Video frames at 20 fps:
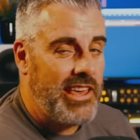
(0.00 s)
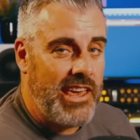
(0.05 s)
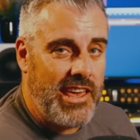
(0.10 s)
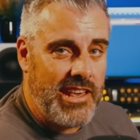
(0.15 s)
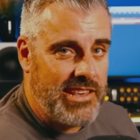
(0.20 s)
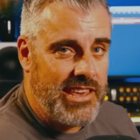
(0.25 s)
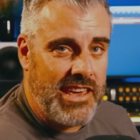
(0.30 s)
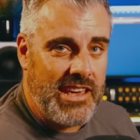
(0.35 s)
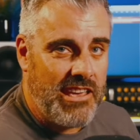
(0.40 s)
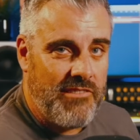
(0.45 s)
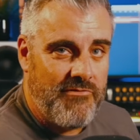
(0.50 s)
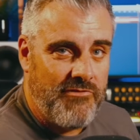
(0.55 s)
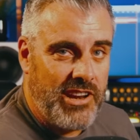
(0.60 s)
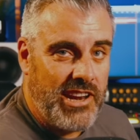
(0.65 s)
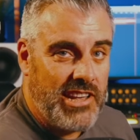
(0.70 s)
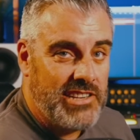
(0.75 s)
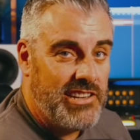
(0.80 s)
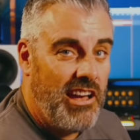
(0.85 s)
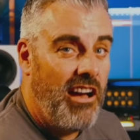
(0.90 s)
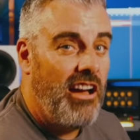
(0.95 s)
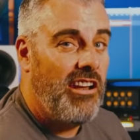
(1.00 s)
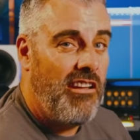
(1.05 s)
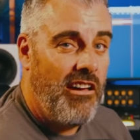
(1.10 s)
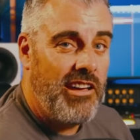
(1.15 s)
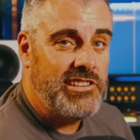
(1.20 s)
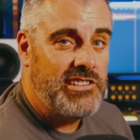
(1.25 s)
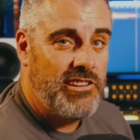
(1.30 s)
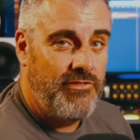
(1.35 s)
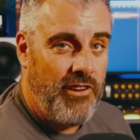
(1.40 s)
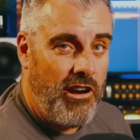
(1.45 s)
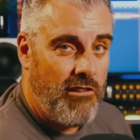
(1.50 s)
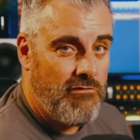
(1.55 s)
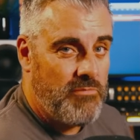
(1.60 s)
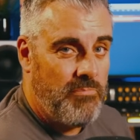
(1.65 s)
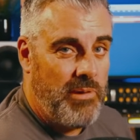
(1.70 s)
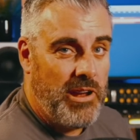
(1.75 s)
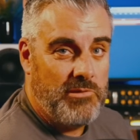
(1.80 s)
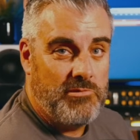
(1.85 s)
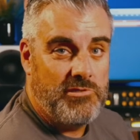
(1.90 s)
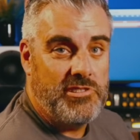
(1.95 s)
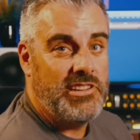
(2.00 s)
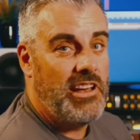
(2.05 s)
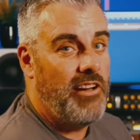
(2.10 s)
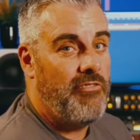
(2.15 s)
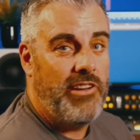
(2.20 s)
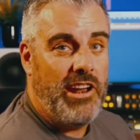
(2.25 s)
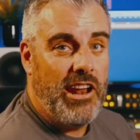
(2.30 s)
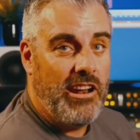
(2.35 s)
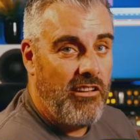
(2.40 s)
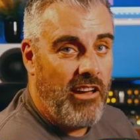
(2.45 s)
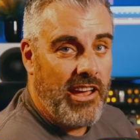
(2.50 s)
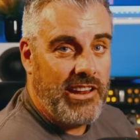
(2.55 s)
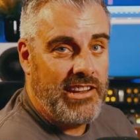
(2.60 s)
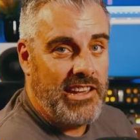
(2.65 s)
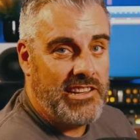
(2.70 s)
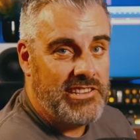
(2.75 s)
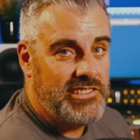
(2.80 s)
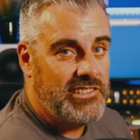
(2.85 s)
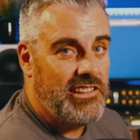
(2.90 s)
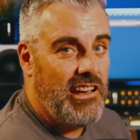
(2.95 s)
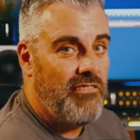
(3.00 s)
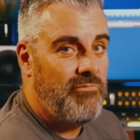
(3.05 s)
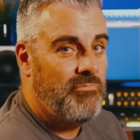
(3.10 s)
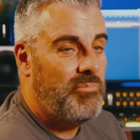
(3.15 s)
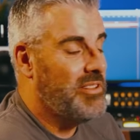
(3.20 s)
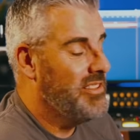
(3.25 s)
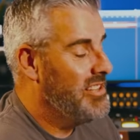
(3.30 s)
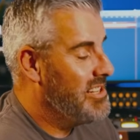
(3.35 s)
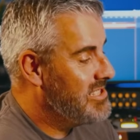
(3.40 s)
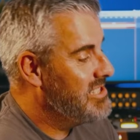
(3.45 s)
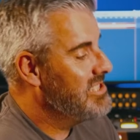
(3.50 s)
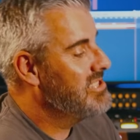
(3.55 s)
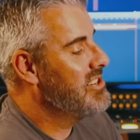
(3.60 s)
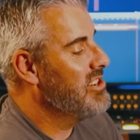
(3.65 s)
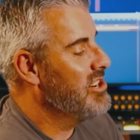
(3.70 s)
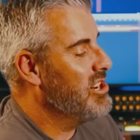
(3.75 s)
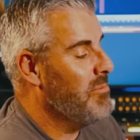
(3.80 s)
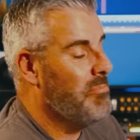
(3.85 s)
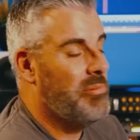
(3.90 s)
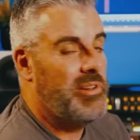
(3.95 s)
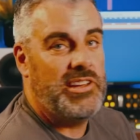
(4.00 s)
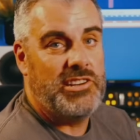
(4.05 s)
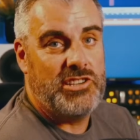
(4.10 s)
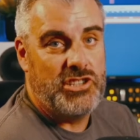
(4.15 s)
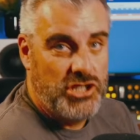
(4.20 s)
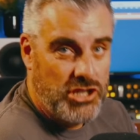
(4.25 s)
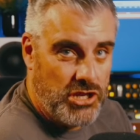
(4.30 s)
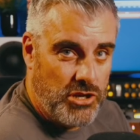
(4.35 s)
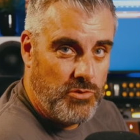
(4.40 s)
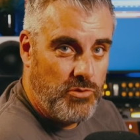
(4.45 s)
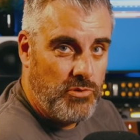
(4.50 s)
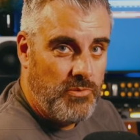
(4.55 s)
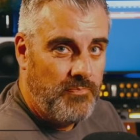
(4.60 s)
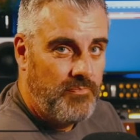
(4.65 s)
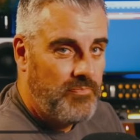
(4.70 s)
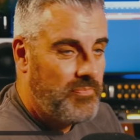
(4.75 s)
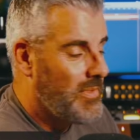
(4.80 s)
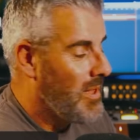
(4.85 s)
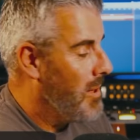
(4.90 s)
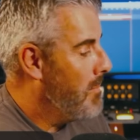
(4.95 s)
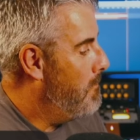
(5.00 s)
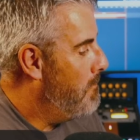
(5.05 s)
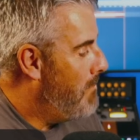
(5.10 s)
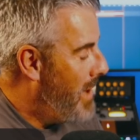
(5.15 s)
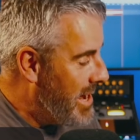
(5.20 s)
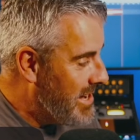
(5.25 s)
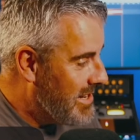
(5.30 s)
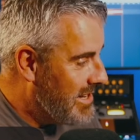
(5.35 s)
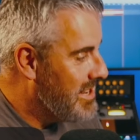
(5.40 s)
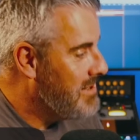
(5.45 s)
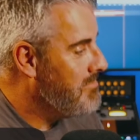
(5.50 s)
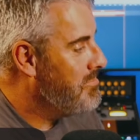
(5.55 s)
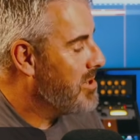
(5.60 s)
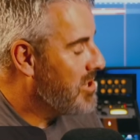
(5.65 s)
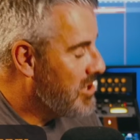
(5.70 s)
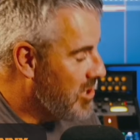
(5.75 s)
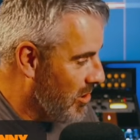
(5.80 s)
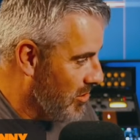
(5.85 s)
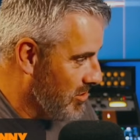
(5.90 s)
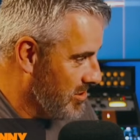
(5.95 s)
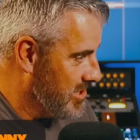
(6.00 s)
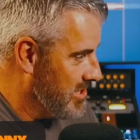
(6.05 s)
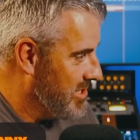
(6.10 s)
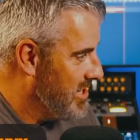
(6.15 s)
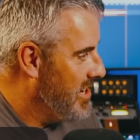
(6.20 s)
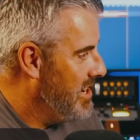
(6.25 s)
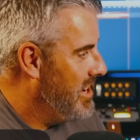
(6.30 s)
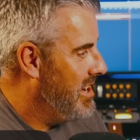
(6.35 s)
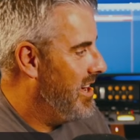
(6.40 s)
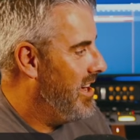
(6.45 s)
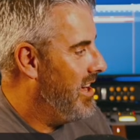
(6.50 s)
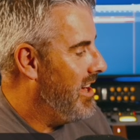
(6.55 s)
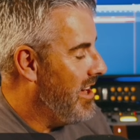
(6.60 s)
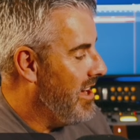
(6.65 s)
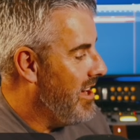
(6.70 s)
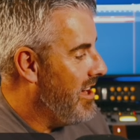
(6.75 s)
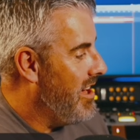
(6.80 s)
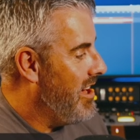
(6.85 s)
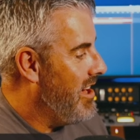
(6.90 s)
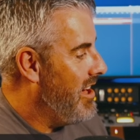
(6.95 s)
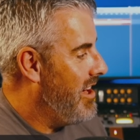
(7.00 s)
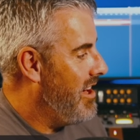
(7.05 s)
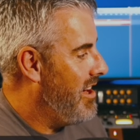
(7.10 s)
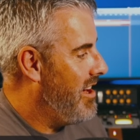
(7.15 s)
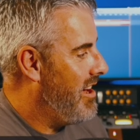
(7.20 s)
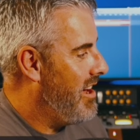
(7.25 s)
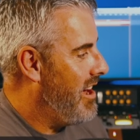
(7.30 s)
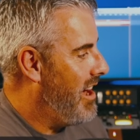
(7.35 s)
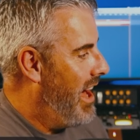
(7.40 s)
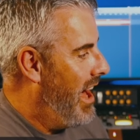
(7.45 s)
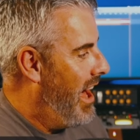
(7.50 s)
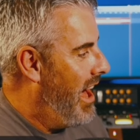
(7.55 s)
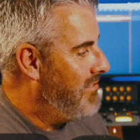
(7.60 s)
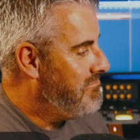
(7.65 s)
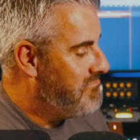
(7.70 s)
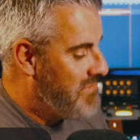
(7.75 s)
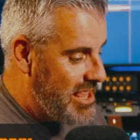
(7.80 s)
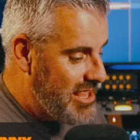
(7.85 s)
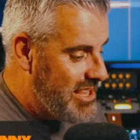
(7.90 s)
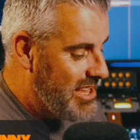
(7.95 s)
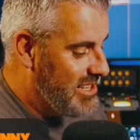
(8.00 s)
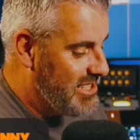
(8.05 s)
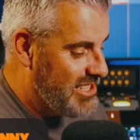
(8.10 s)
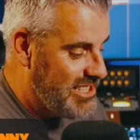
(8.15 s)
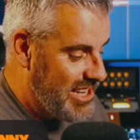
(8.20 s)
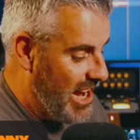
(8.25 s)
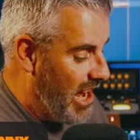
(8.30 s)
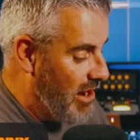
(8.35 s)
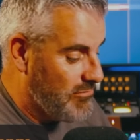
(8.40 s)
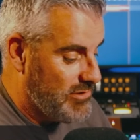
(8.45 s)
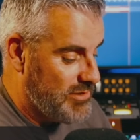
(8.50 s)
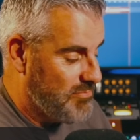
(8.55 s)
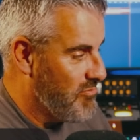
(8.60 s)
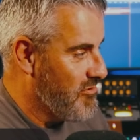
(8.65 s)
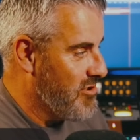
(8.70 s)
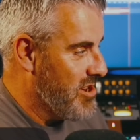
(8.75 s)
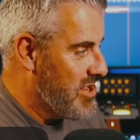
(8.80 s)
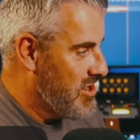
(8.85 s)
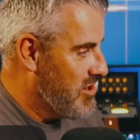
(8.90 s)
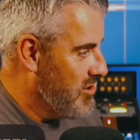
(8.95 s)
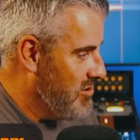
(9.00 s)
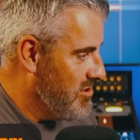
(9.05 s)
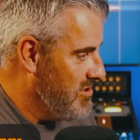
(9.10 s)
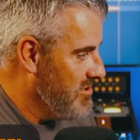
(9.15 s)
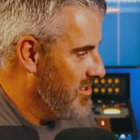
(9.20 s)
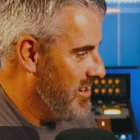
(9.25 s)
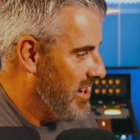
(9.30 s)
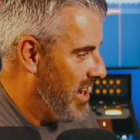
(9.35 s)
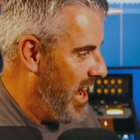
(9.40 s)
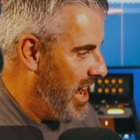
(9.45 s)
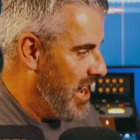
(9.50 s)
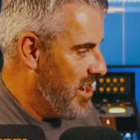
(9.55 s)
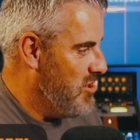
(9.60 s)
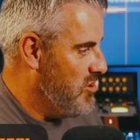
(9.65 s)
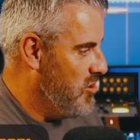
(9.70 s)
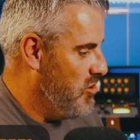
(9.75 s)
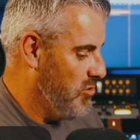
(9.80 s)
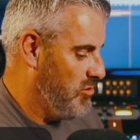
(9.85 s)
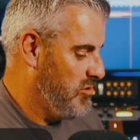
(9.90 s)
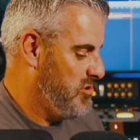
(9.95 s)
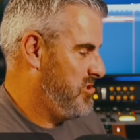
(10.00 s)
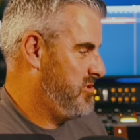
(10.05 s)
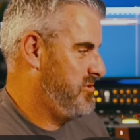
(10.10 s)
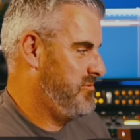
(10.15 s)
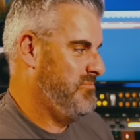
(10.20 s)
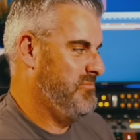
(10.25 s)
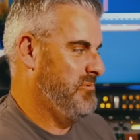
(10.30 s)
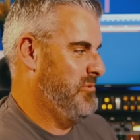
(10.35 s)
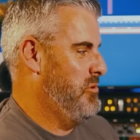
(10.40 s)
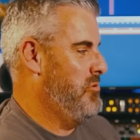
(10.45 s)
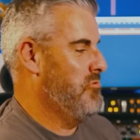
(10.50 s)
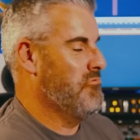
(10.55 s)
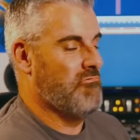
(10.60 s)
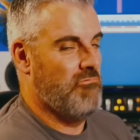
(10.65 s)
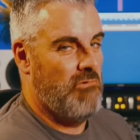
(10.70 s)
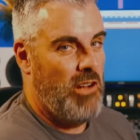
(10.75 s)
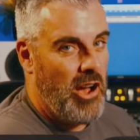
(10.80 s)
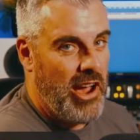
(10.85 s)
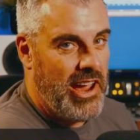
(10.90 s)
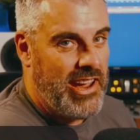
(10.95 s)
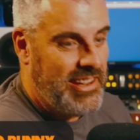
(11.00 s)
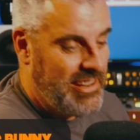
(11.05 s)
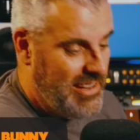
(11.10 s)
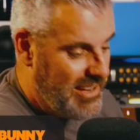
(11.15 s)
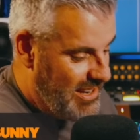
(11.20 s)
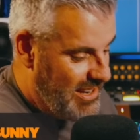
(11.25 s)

get a kick in for this. I like Safari pedal stuff and I like their stuff, but this is going to be a 2. Mainly because I think it sounds pretty good. It looks all right.